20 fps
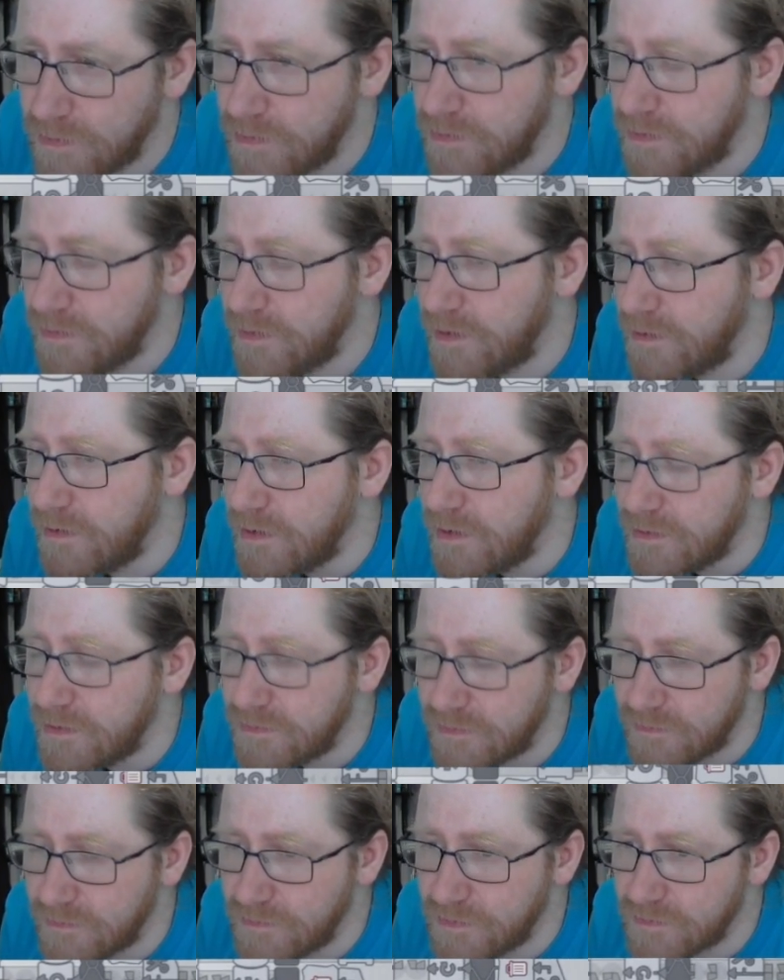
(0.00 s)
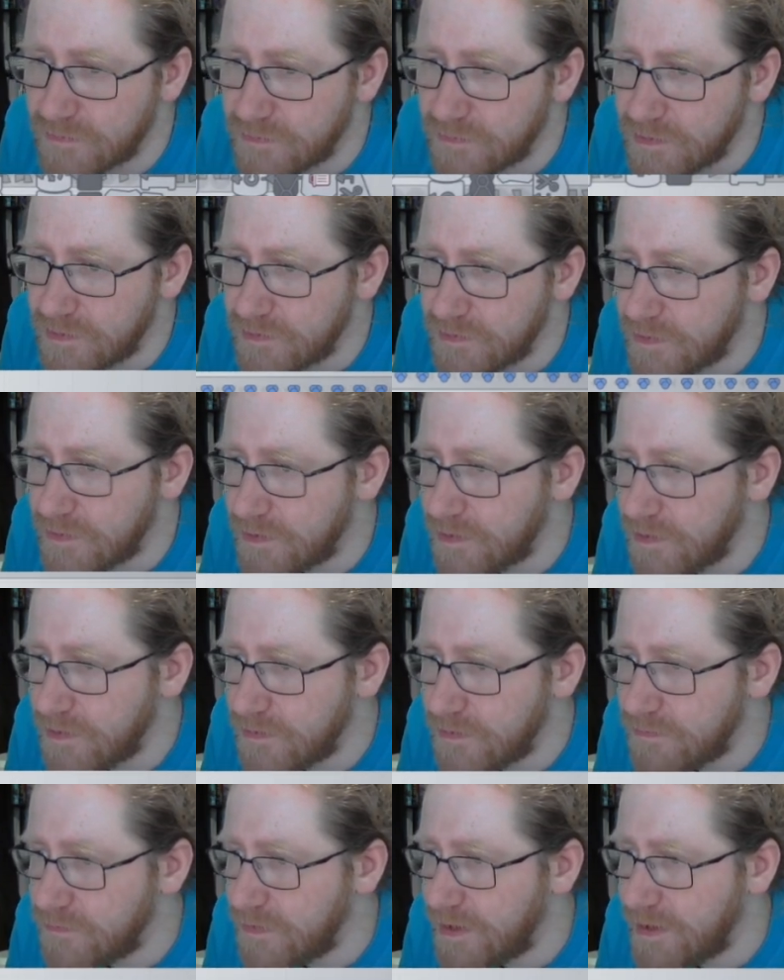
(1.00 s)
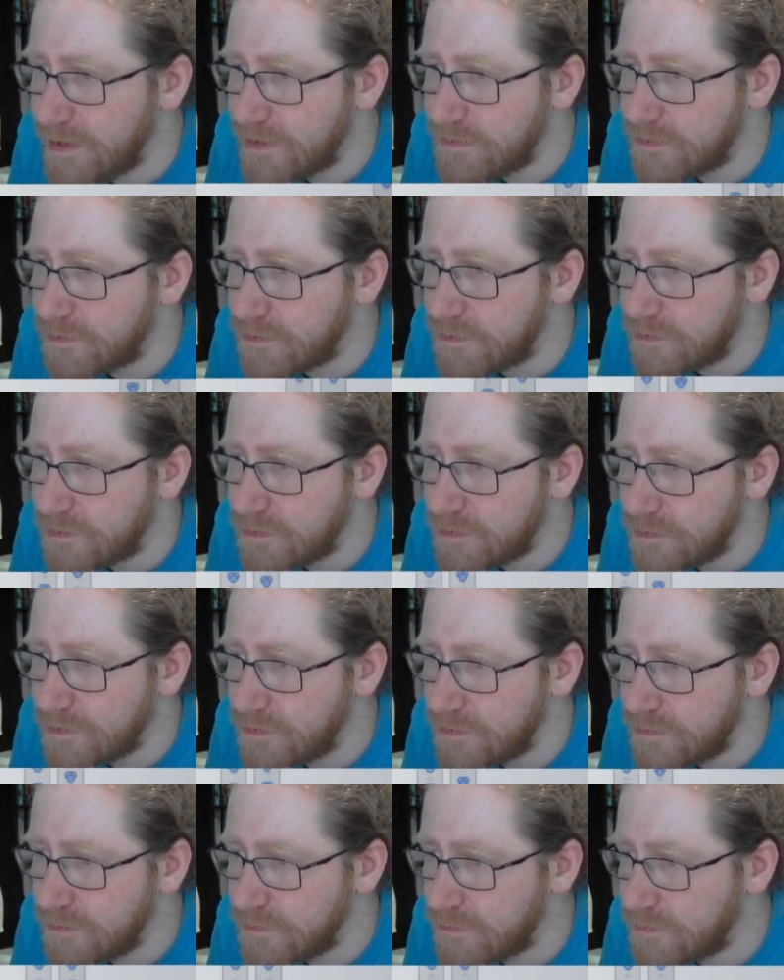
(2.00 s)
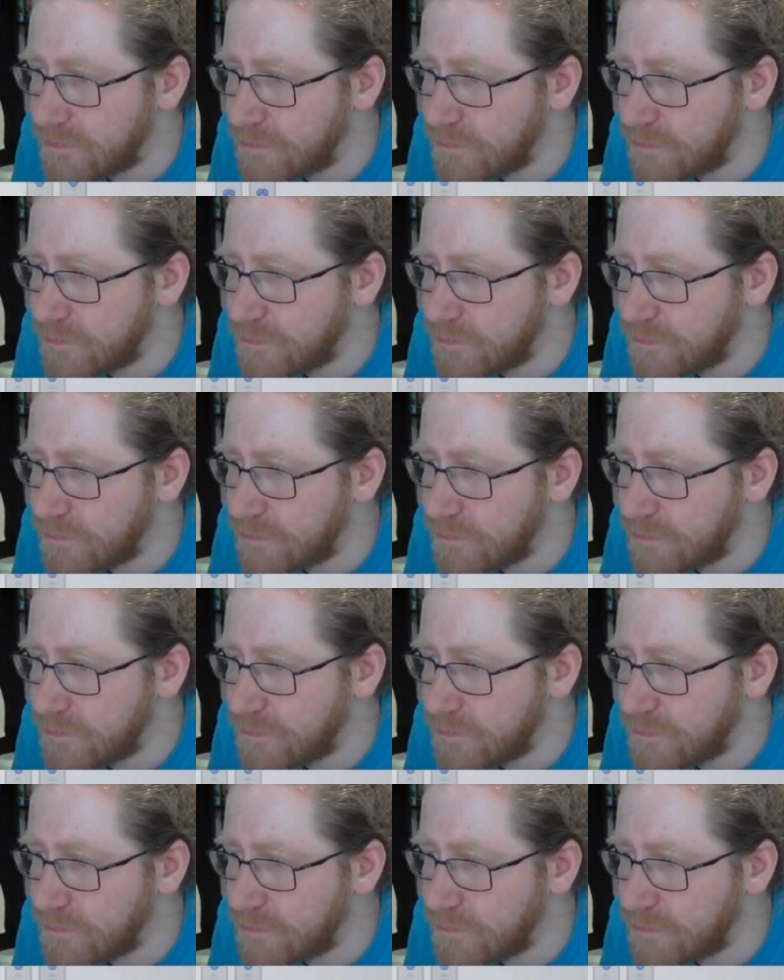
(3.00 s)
There. Then we just need to add the colors.